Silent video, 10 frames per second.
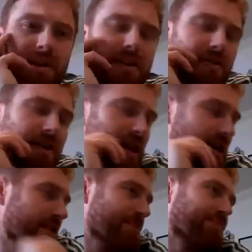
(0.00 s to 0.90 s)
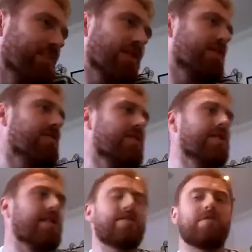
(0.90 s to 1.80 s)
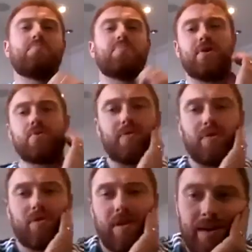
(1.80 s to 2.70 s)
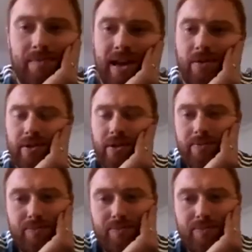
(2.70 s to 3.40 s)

it is a beautiful time now and a